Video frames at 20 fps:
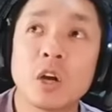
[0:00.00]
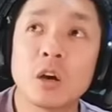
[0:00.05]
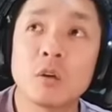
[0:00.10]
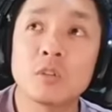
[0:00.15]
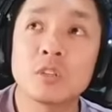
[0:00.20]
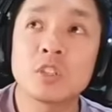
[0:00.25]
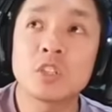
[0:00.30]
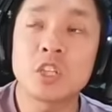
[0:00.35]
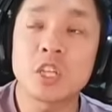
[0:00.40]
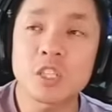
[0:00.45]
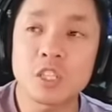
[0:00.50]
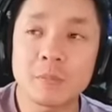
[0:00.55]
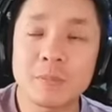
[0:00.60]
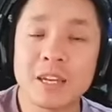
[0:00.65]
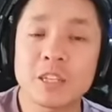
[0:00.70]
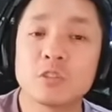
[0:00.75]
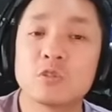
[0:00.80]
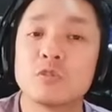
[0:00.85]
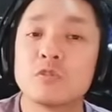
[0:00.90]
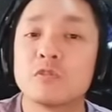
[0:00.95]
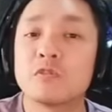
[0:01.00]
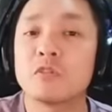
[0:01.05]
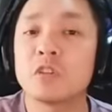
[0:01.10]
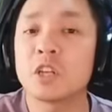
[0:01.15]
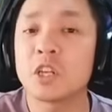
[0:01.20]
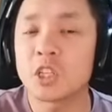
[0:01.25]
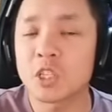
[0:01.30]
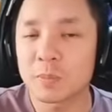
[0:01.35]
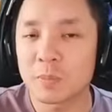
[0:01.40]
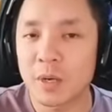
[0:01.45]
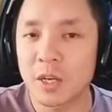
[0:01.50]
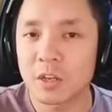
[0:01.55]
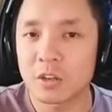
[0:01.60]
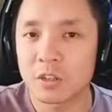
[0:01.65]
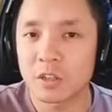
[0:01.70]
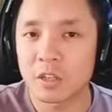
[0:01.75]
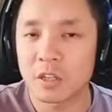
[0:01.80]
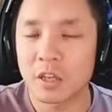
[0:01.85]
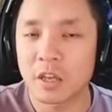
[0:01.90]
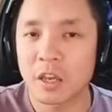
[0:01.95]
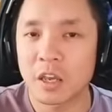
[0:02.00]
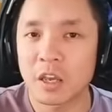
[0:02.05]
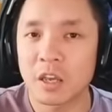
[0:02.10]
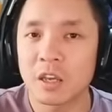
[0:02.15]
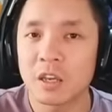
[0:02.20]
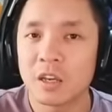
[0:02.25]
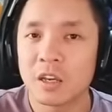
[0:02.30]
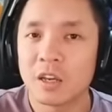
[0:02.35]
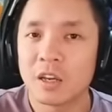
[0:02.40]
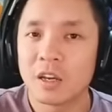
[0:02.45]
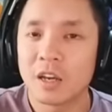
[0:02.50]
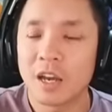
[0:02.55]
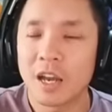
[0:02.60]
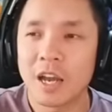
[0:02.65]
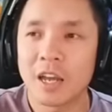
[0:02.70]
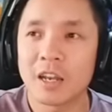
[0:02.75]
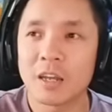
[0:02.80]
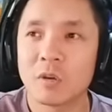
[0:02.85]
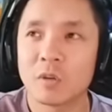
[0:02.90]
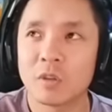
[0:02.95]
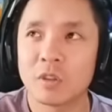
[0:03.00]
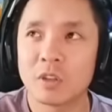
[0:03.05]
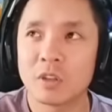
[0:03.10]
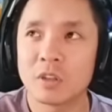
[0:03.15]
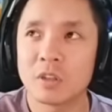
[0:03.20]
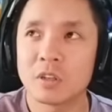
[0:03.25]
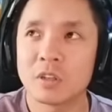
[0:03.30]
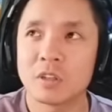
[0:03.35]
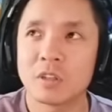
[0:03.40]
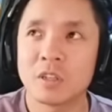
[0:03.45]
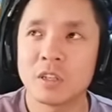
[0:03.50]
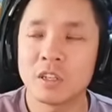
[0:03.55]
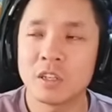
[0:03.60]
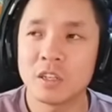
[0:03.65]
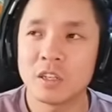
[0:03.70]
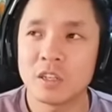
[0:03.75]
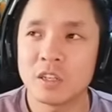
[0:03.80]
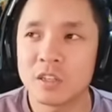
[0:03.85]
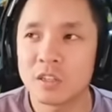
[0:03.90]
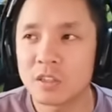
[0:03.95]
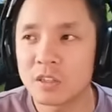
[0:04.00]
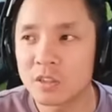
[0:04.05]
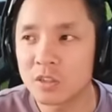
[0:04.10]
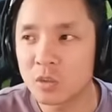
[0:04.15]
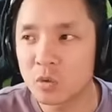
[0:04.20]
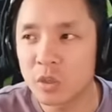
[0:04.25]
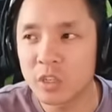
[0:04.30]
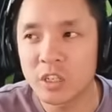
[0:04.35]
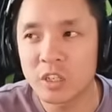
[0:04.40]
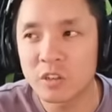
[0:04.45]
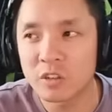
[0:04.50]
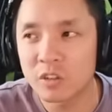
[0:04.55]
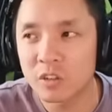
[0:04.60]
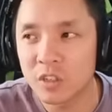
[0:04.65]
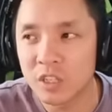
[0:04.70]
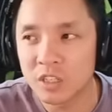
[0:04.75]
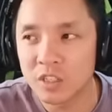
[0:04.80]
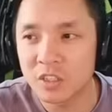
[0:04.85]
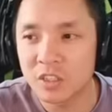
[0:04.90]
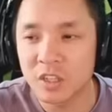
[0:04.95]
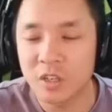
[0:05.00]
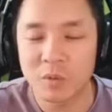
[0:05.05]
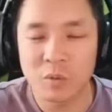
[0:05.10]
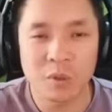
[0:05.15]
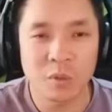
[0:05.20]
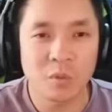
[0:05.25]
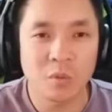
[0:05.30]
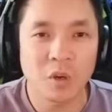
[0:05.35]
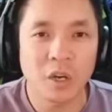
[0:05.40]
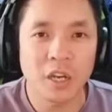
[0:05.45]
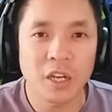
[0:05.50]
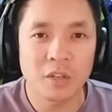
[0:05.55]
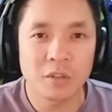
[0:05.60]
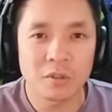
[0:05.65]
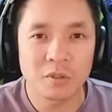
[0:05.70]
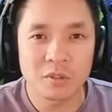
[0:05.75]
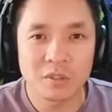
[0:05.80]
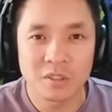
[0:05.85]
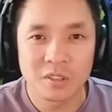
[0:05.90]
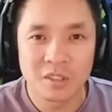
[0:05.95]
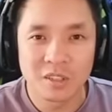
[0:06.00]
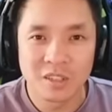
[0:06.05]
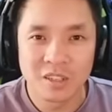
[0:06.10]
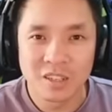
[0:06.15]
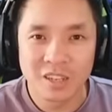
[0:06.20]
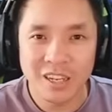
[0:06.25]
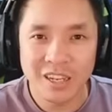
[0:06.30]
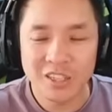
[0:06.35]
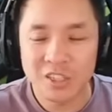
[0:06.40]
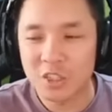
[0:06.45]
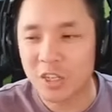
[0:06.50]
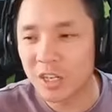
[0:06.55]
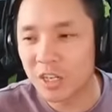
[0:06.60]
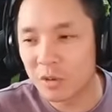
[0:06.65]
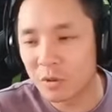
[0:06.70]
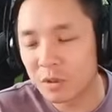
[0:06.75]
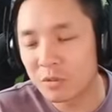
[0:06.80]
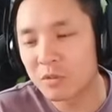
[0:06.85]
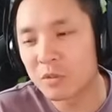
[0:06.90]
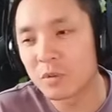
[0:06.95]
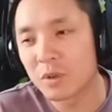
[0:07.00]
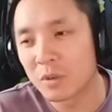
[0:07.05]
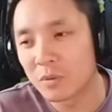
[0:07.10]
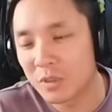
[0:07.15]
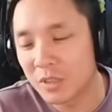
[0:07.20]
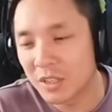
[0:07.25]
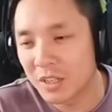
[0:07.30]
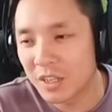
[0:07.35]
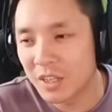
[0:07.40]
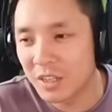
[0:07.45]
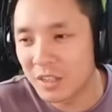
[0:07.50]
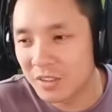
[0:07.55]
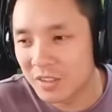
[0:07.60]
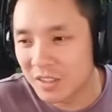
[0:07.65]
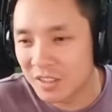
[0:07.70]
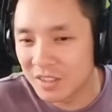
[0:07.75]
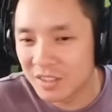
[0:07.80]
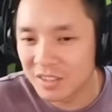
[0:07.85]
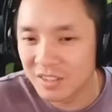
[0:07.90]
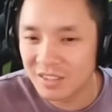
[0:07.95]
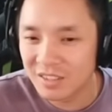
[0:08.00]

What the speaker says: was just about to finish my holiday, and the Twitter or internet went wild as Shining Revelry was announced.